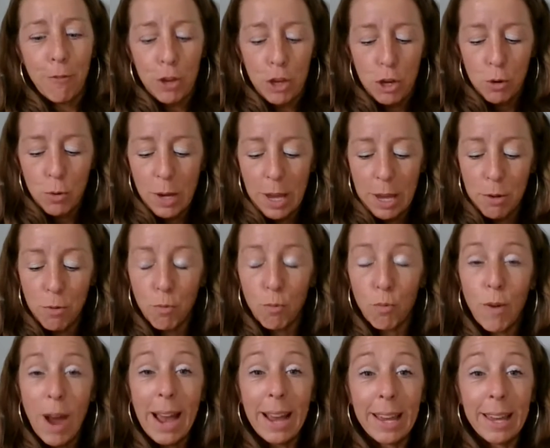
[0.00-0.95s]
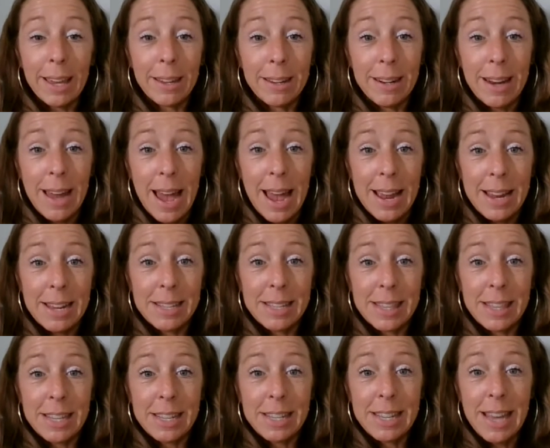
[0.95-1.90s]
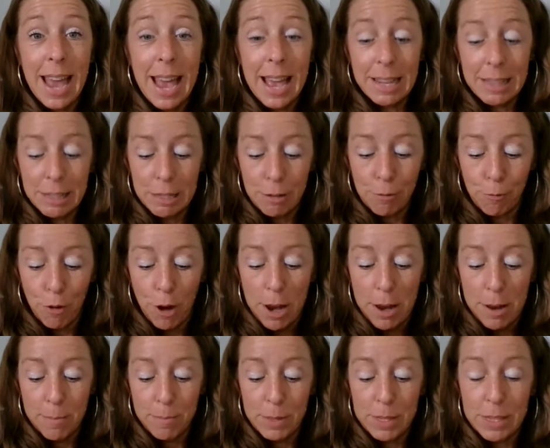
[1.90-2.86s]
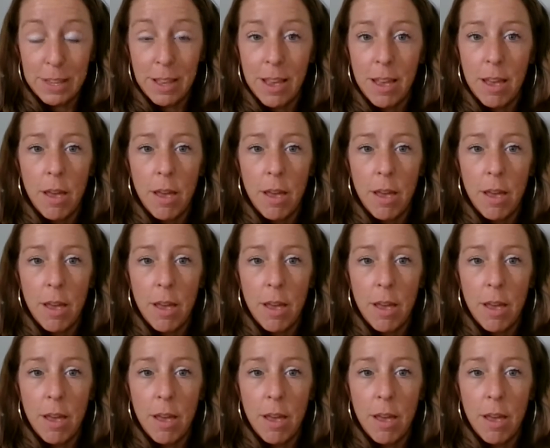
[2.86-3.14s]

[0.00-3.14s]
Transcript: you can recognize the tens frames